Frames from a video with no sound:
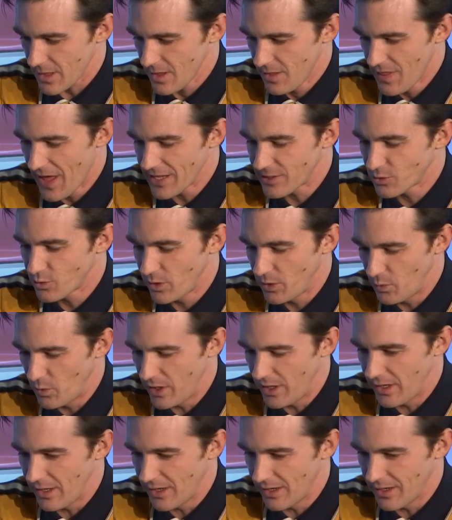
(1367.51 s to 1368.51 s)
That's when
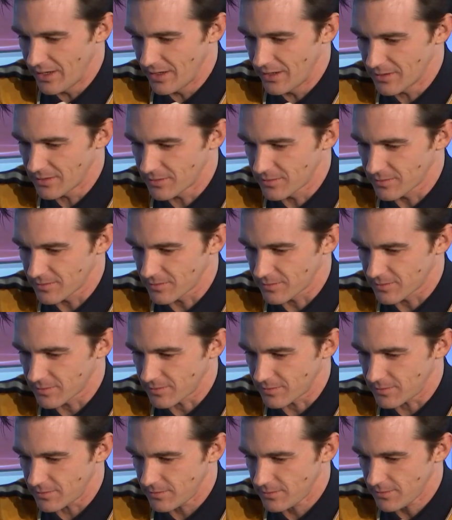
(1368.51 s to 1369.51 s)
we had
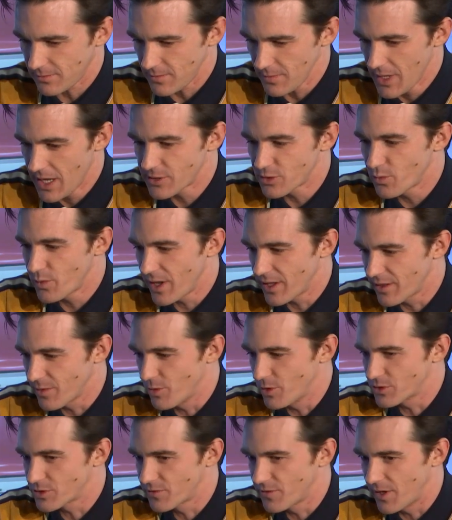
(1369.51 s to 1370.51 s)
the
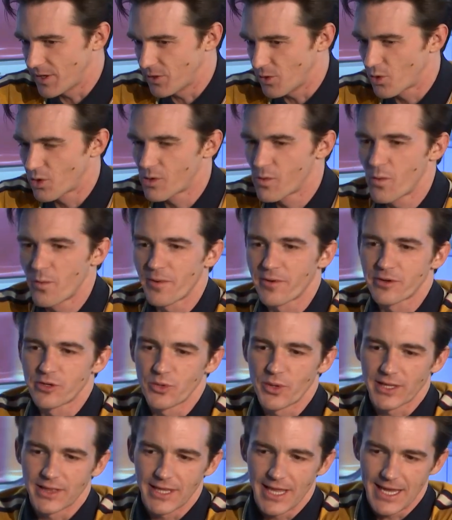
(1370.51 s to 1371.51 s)
most fun. Or when we were
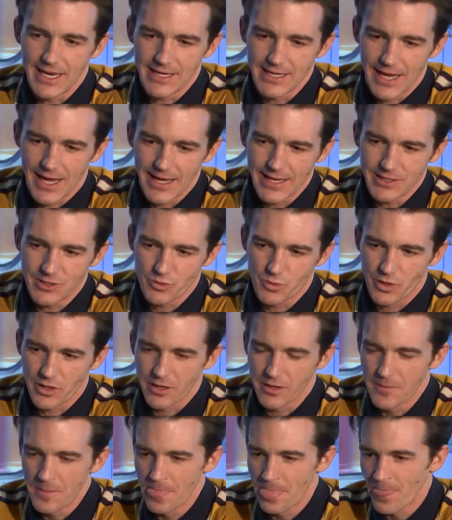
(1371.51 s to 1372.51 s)
doing late nights
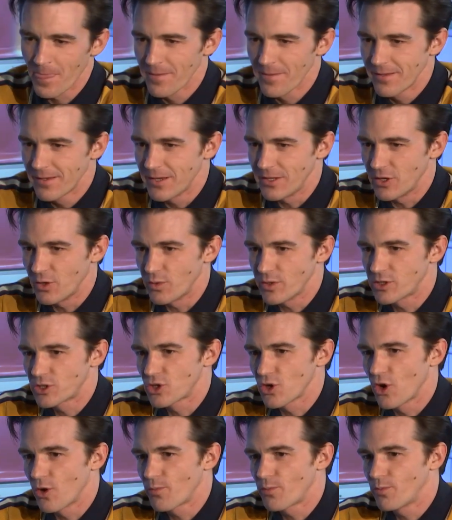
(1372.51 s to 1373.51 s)
where, we'd
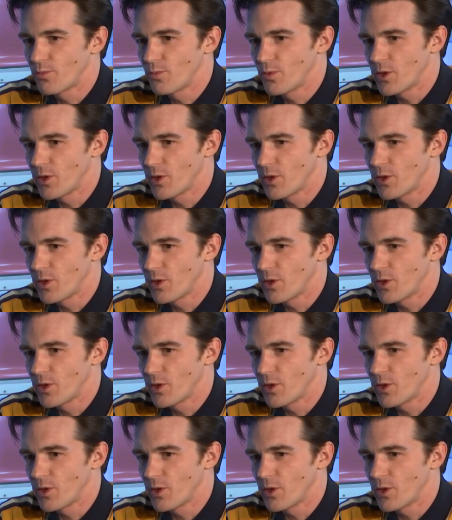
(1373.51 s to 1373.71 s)
show up.